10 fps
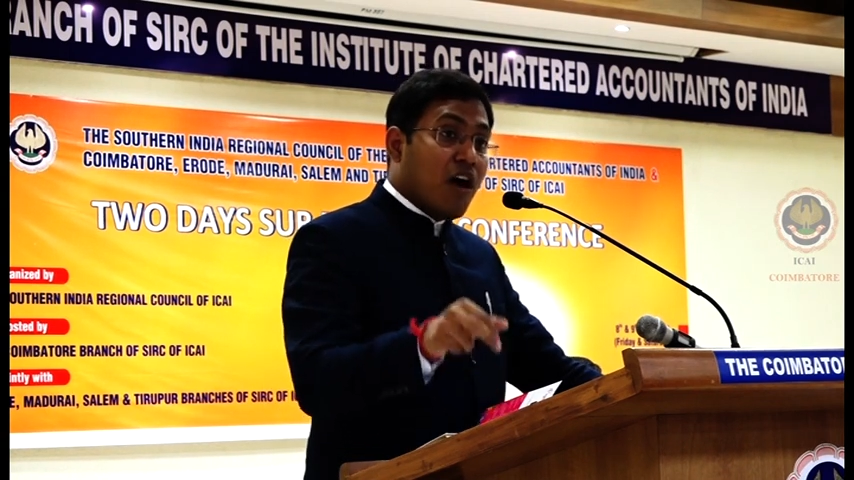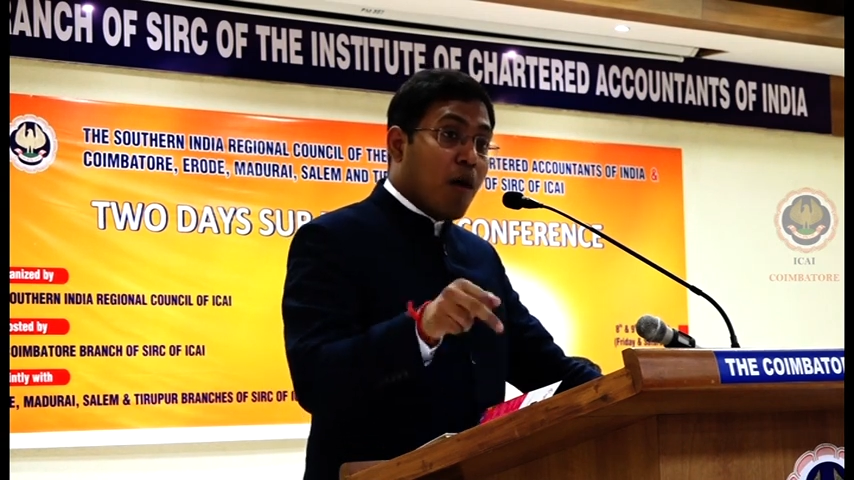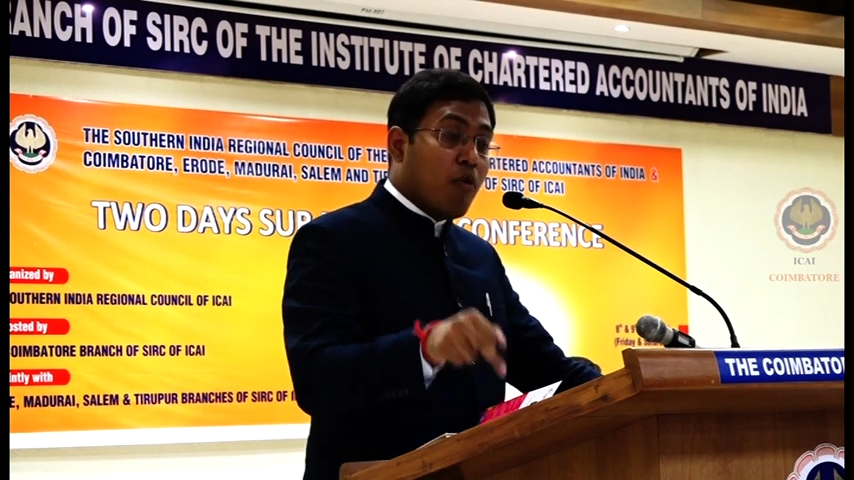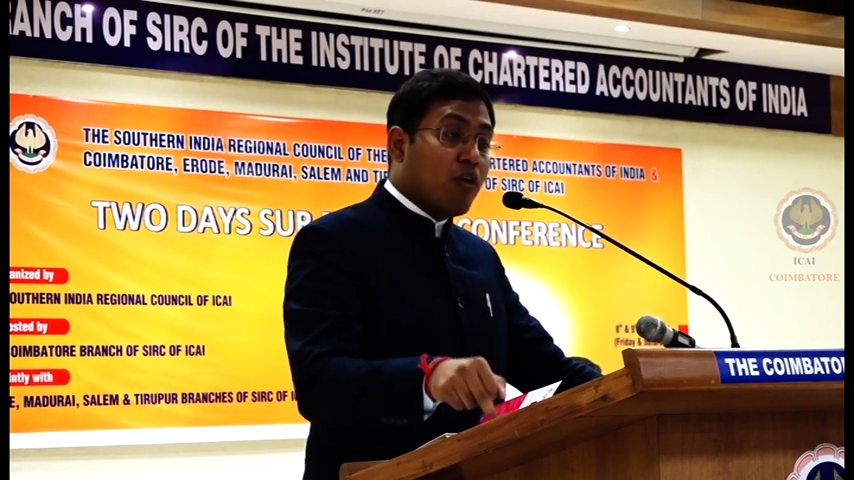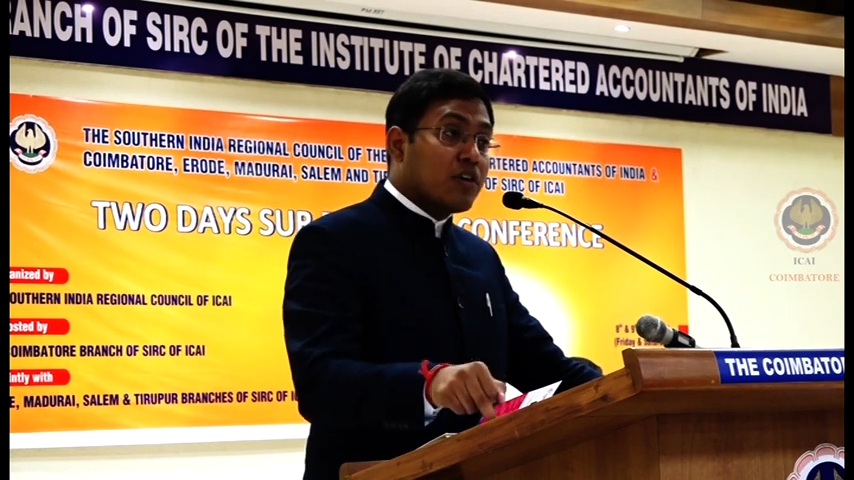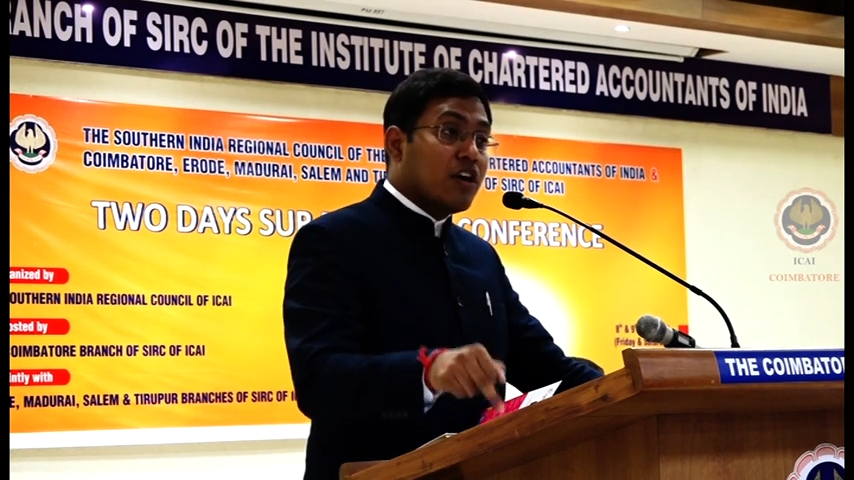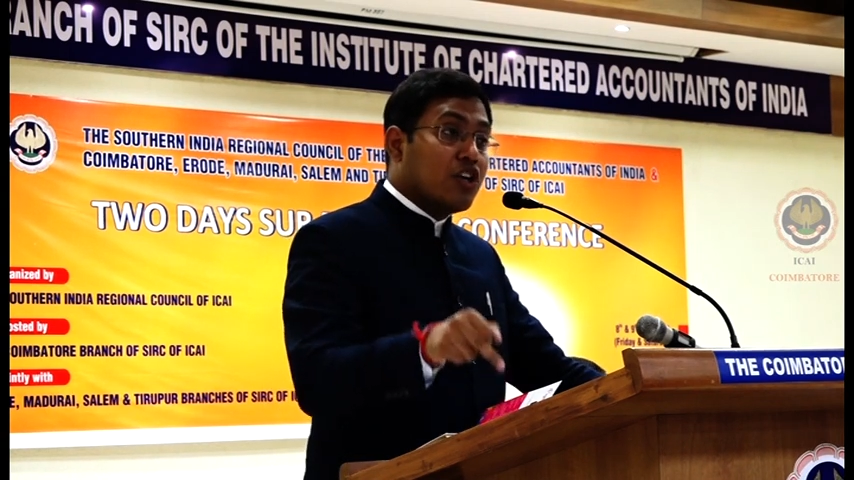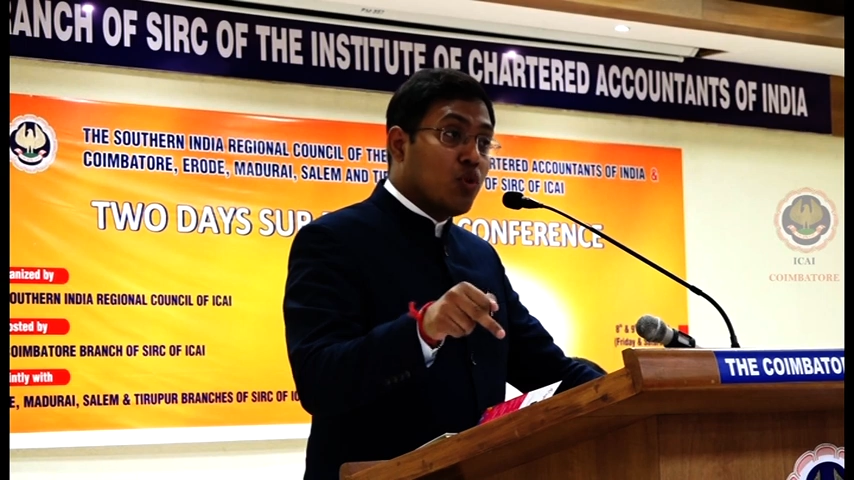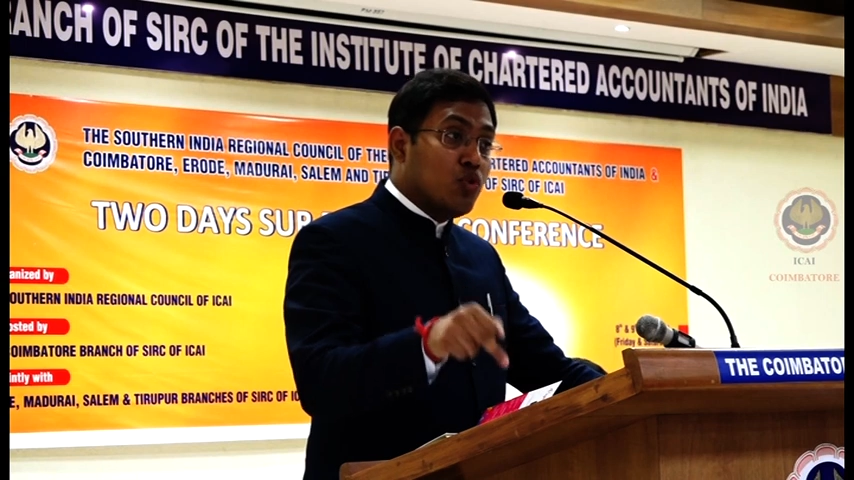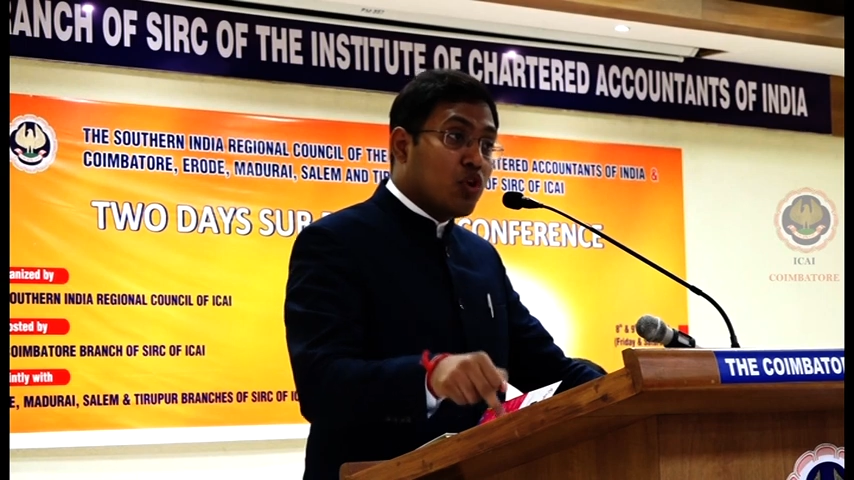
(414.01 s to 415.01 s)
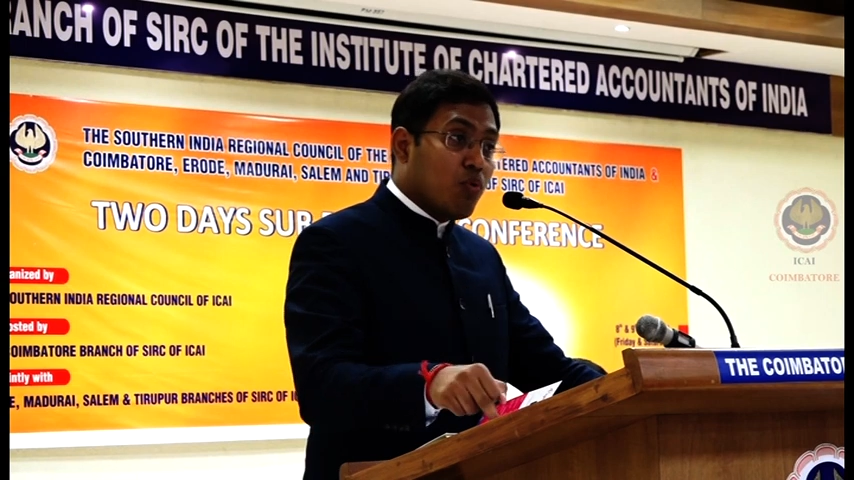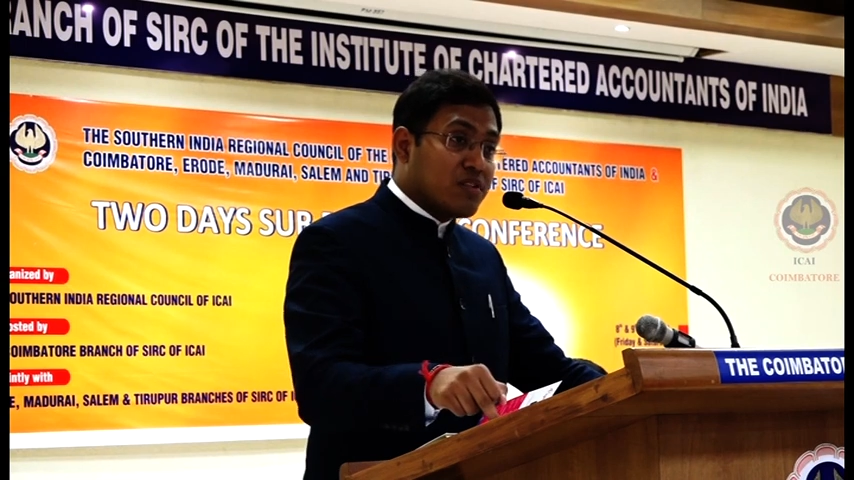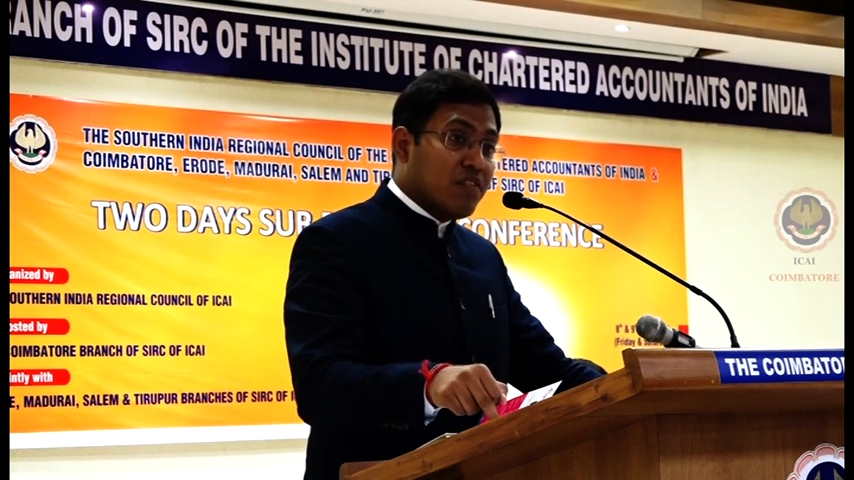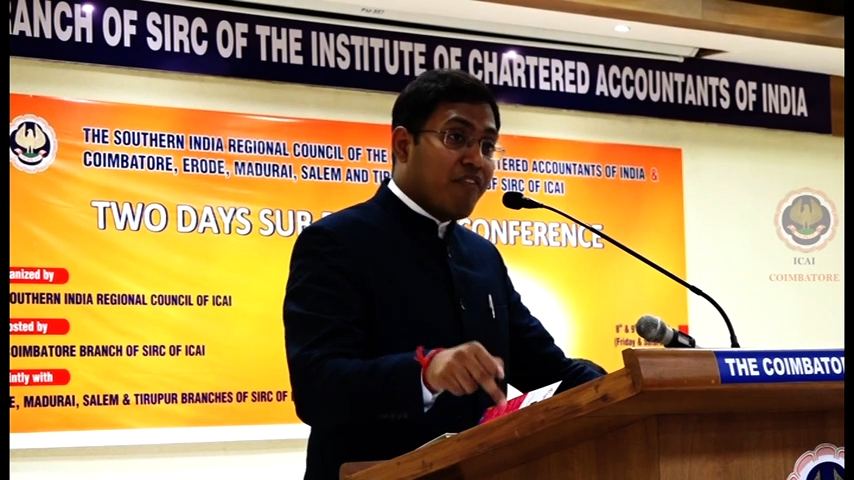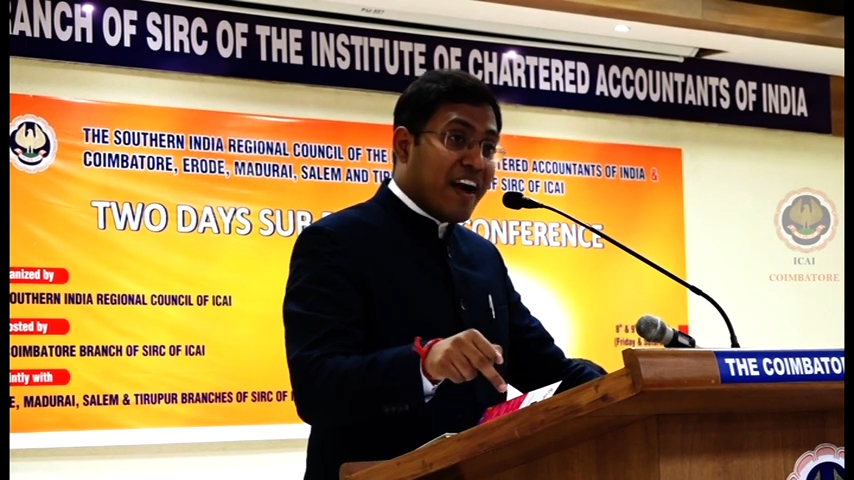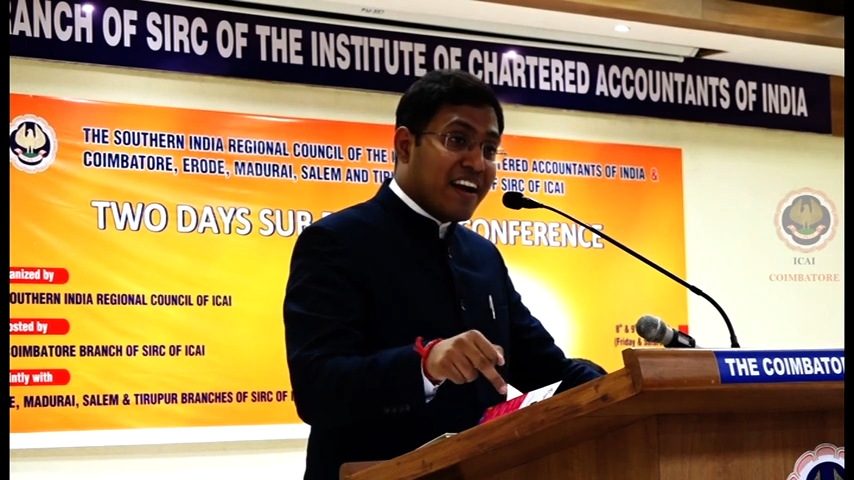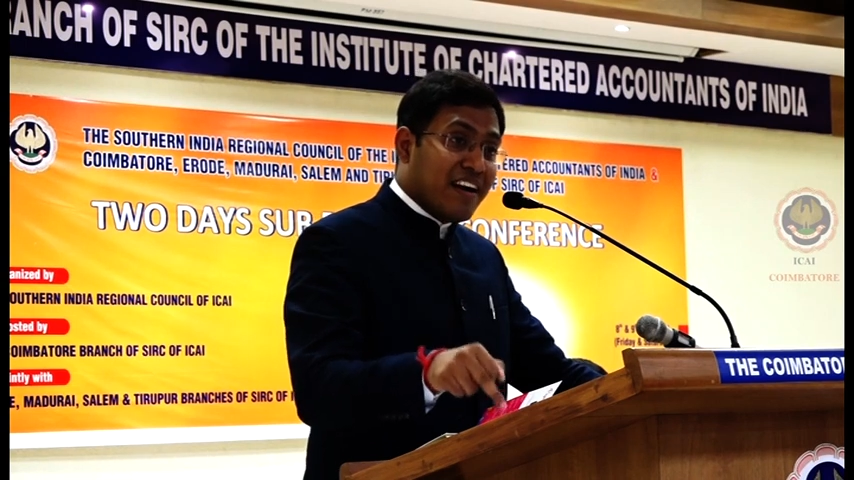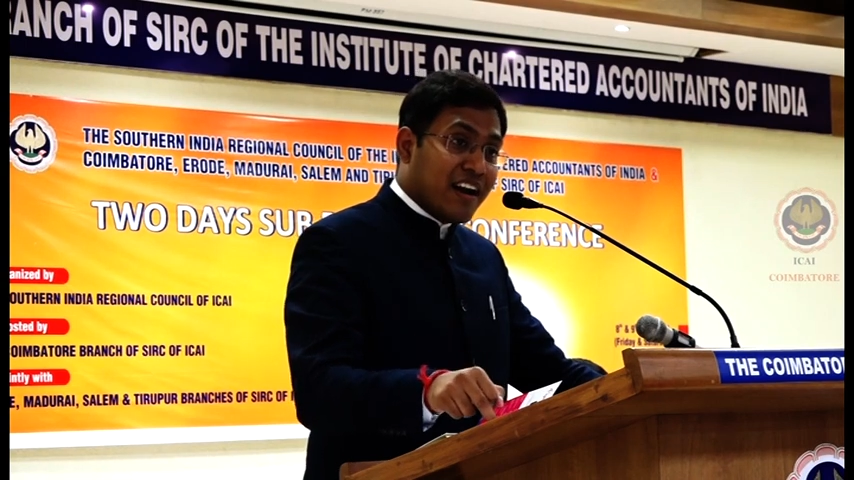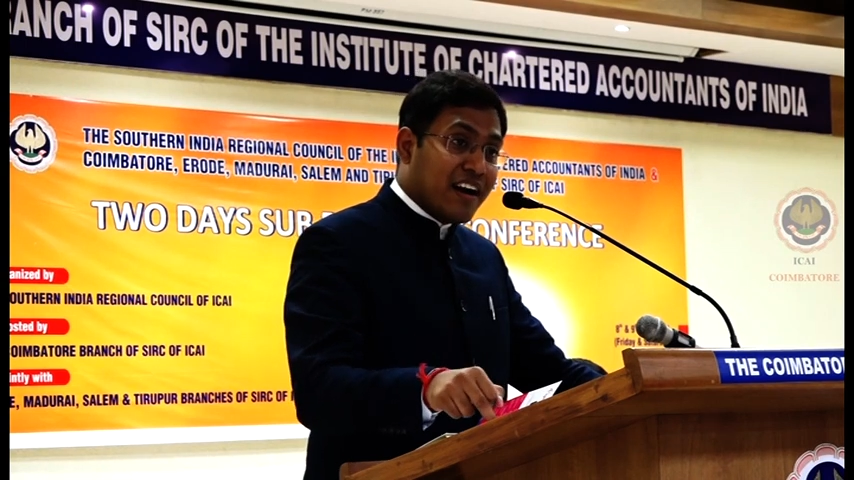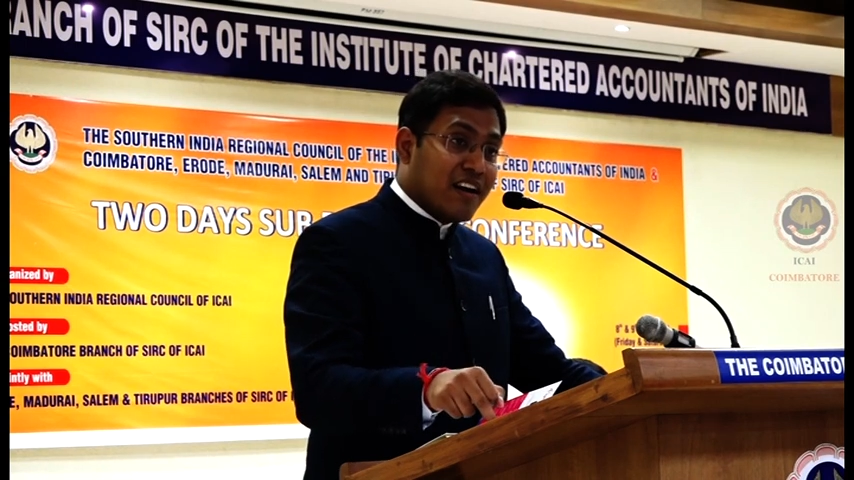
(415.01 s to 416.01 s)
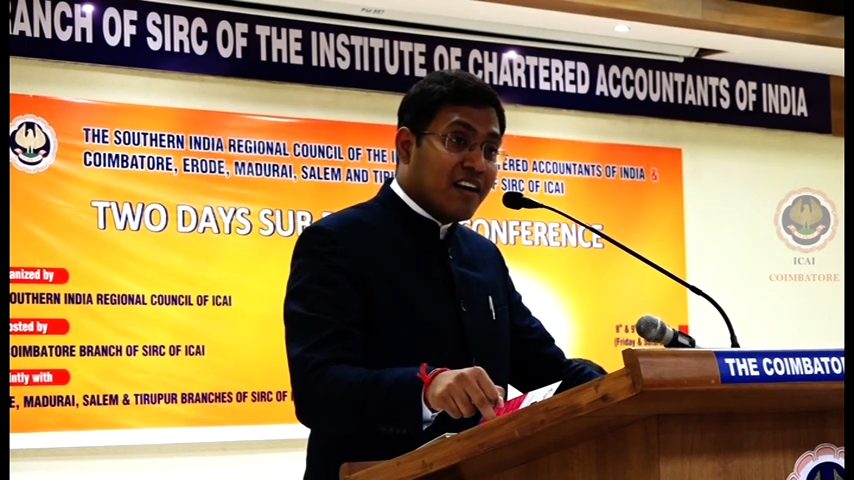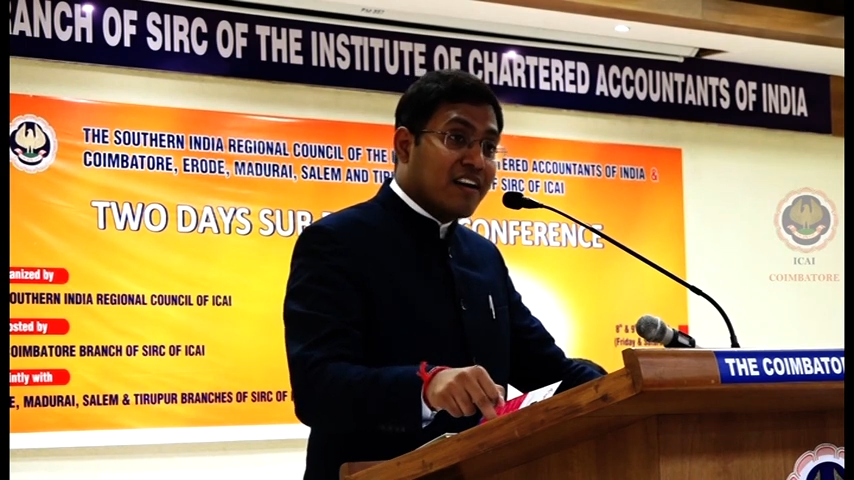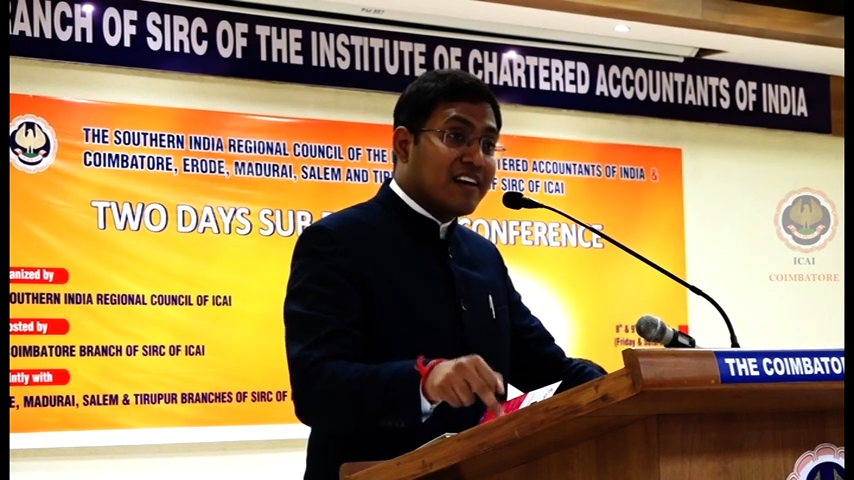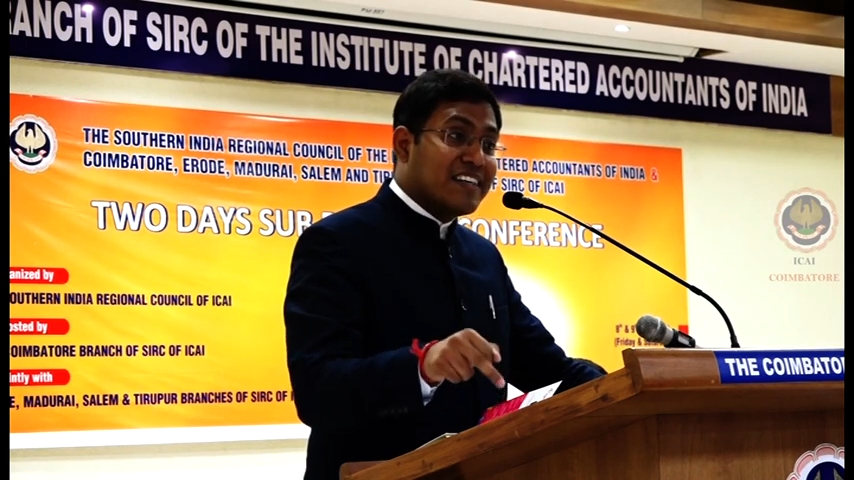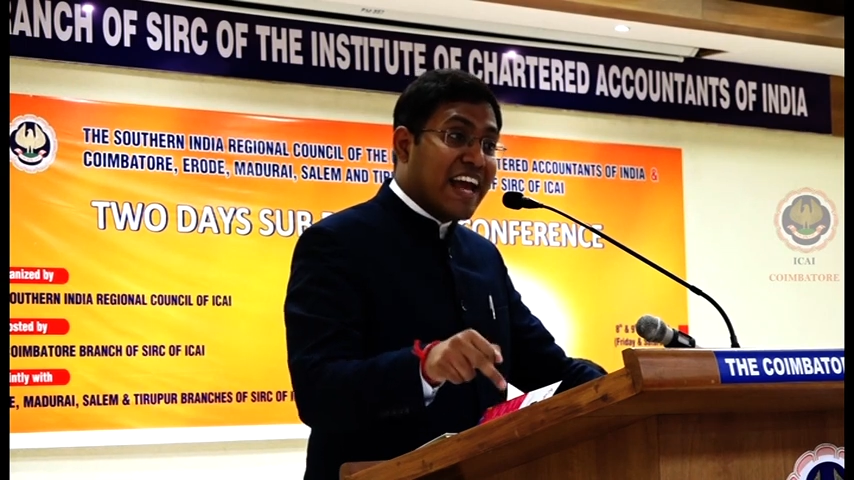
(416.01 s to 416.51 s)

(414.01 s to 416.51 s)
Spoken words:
about 2,500